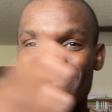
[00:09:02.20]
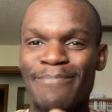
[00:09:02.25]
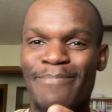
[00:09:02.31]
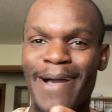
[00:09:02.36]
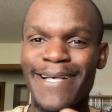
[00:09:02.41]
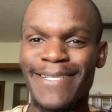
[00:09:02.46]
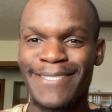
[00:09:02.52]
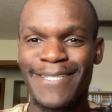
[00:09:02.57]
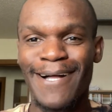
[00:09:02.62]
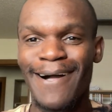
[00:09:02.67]

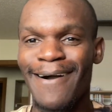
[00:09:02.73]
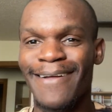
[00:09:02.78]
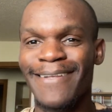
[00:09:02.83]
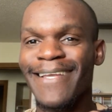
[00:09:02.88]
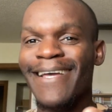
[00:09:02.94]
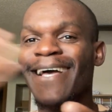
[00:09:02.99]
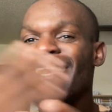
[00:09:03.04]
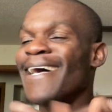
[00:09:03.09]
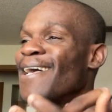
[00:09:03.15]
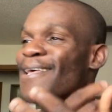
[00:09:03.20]
passed on.
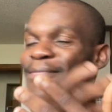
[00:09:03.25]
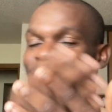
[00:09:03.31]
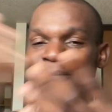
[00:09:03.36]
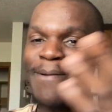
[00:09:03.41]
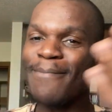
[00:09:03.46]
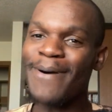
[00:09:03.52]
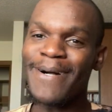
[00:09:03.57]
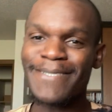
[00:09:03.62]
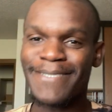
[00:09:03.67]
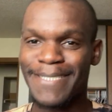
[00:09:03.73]
3
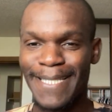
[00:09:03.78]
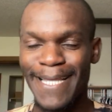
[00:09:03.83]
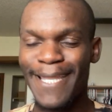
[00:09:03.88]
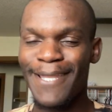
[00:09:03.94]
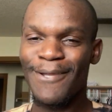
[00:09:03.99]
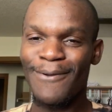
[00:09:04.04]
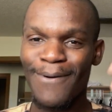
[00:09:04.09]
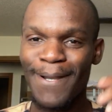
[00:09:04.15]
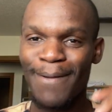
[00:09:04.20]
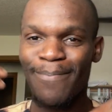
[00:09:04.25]
months later,
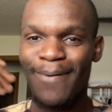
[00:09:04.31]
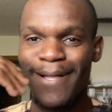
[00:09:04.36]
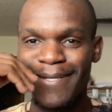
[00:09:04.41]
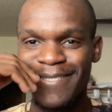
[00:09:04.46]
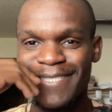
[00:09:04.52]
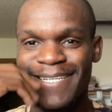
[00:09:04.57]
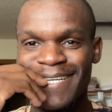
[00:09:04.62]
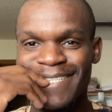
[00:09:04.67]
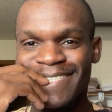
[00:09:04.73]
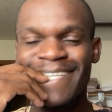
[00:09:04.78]
you want to
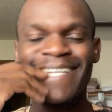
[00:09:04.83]
apologize?